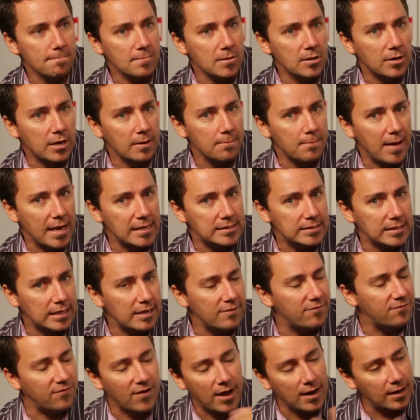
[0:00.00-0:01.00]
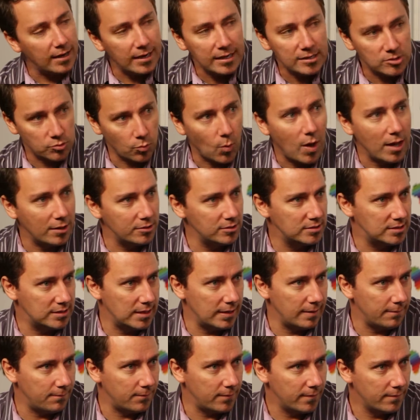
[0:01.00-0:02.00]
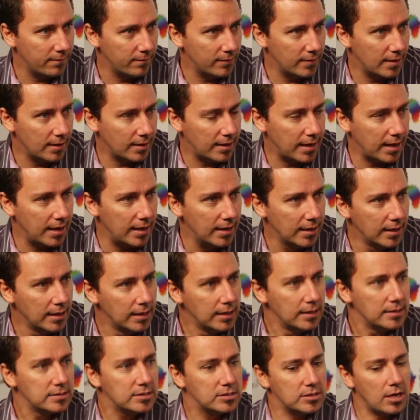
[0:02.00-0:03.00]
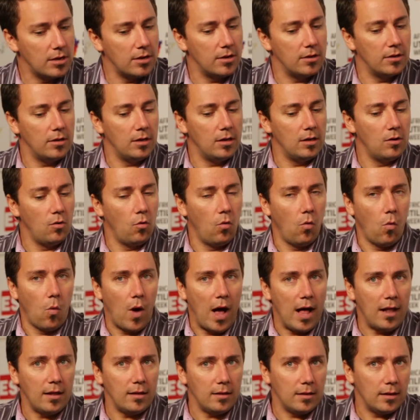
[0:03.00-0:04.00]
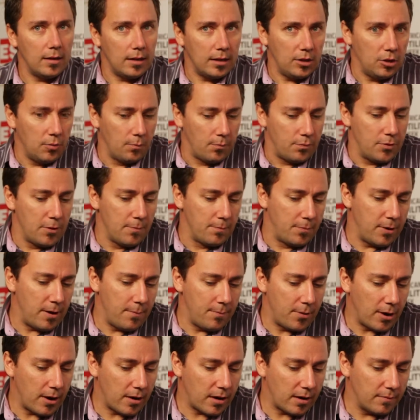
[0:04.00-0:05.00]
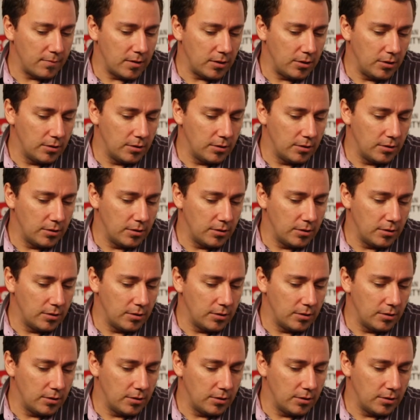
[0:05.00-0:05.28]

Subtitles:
you can basically find leaks while you sleep. Okay. So while you pre-program the